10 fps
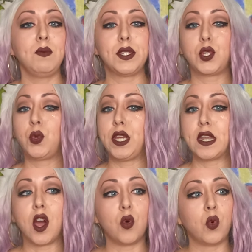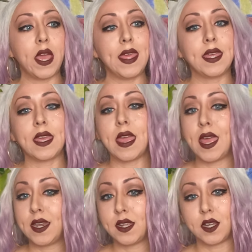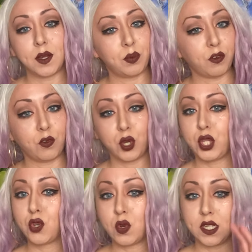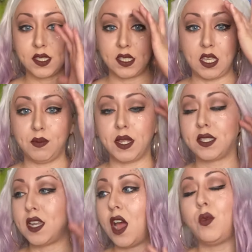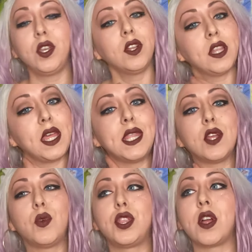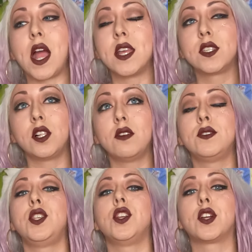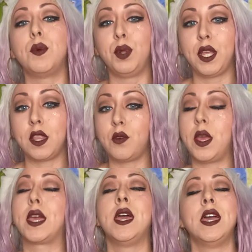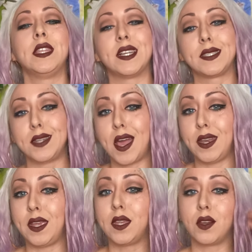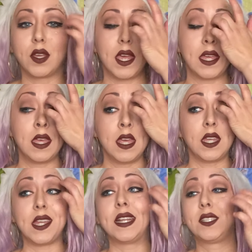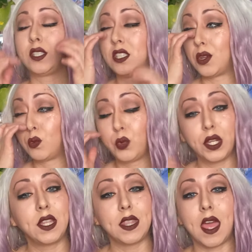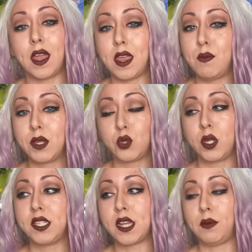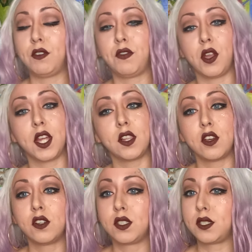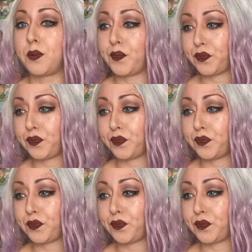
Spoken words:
between awake and before you go into sleep. It's not when you're laying there with your eyes closed and you're completely awake. That's not it, okay? It's the really that in-between time. You're very close.